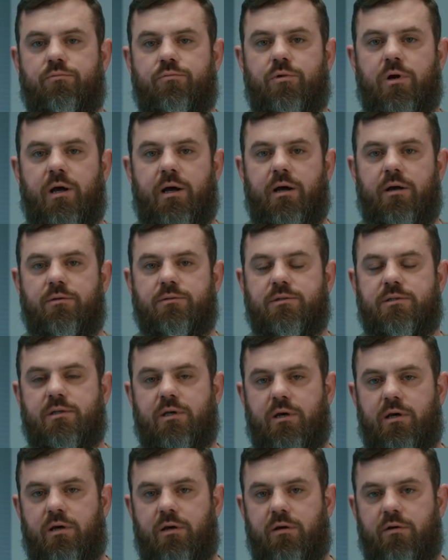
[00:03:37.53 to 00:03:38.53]
rounds
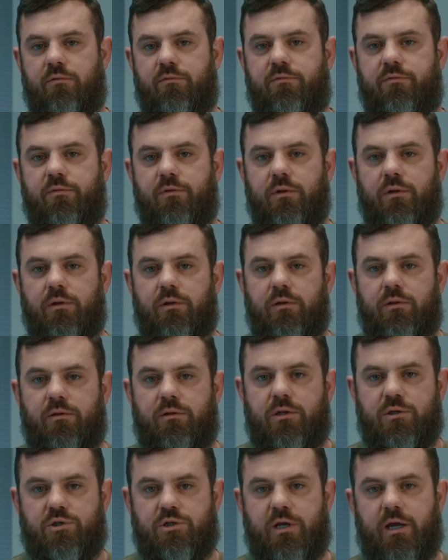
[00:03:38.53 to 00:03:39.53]
of
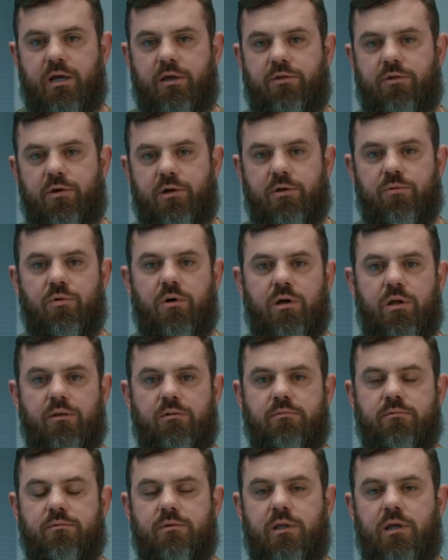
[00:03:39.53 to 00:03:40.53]
the
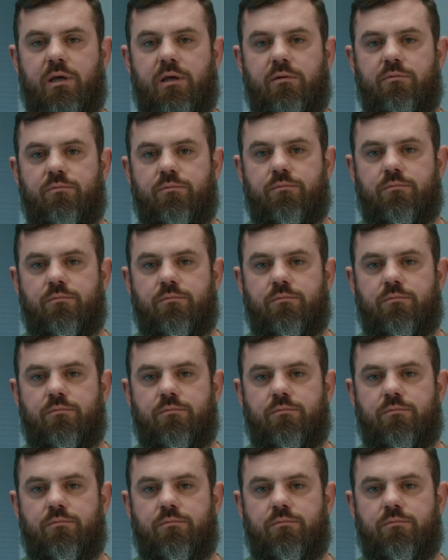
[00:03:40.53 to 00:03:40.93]
J31 that